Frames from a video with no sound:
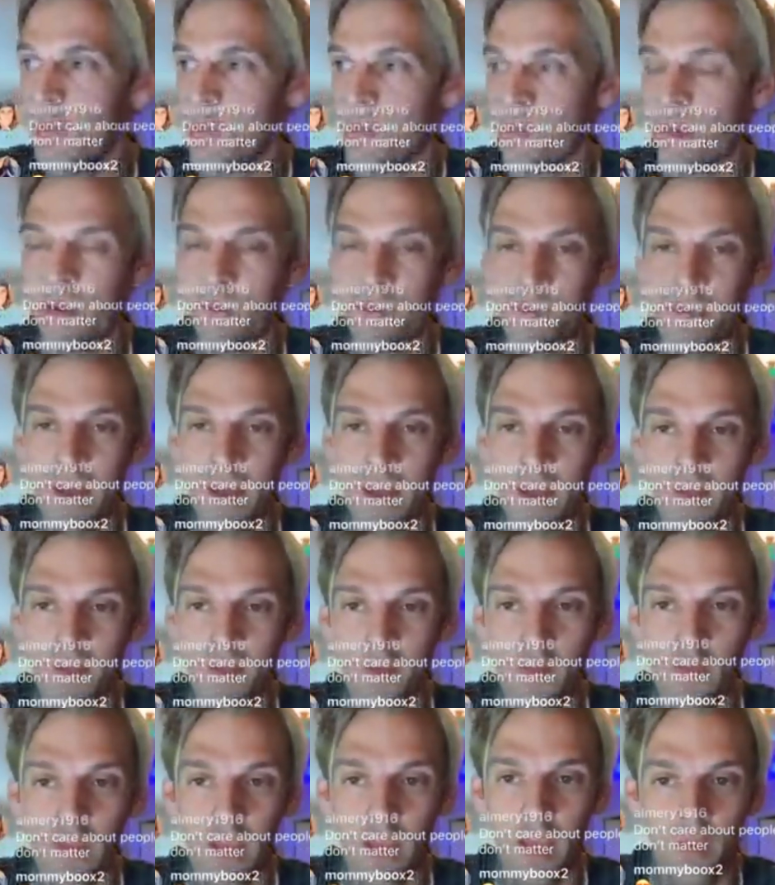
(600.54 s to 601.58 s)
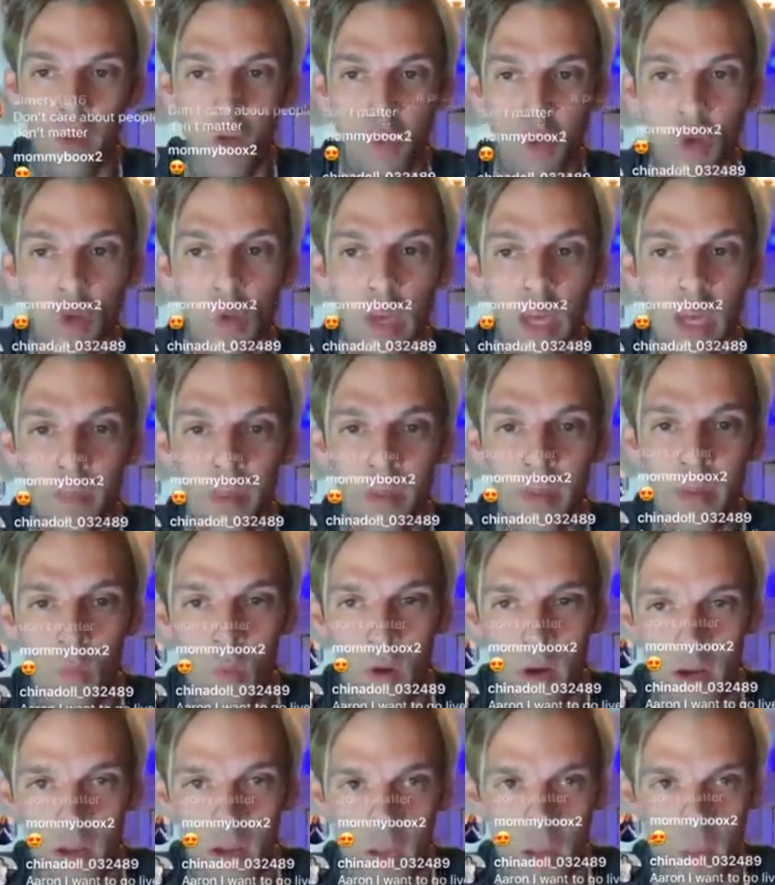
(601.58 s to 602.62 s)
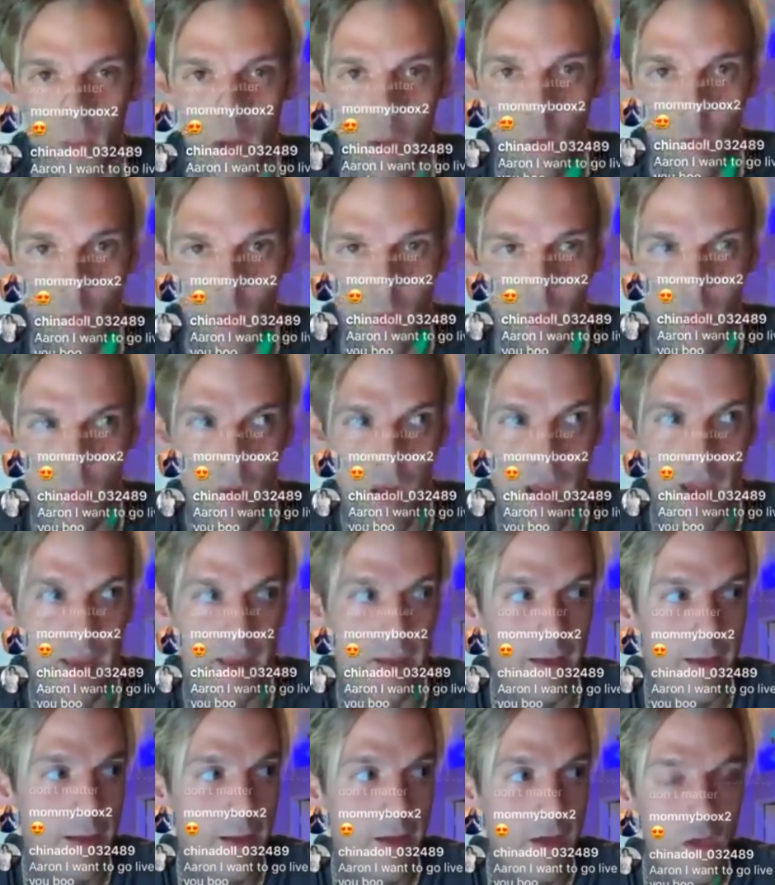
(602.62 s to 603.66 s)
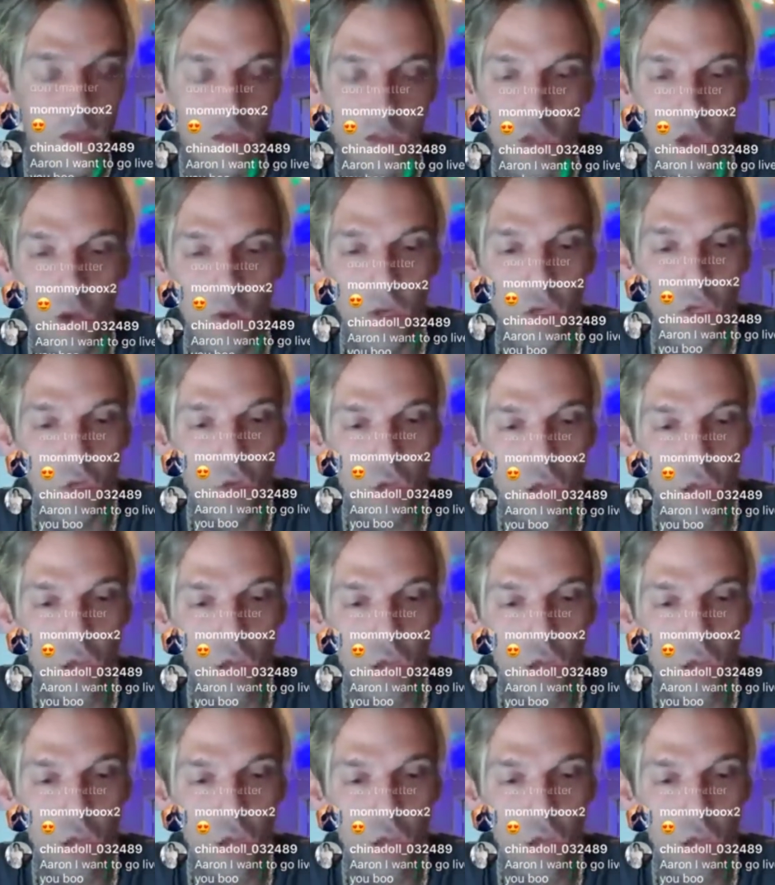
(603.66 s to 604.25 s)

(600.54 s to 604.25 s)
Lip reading: day for my fans for the new EP we're gonna come out with, right? So